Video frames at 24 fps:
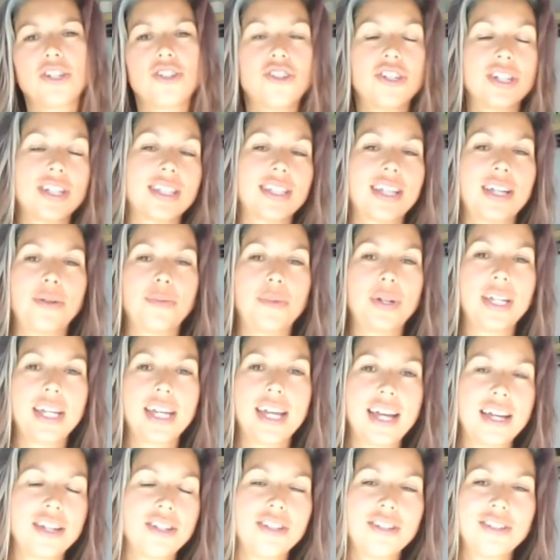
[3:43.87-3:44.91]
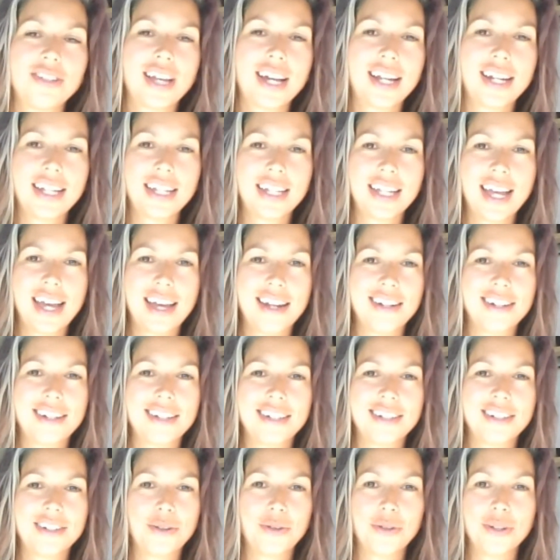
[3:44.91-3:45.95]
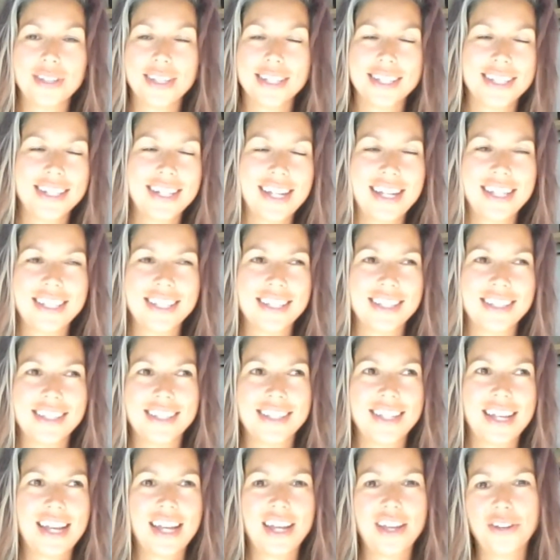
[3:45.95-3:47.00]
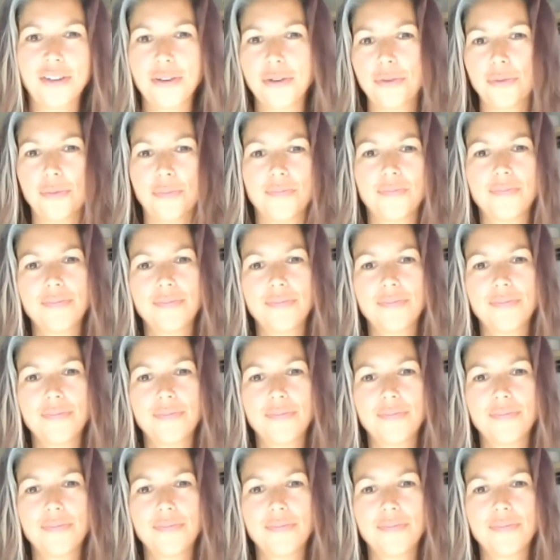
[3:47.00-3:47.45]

just like we can't do that in Canada or the States and say, you know,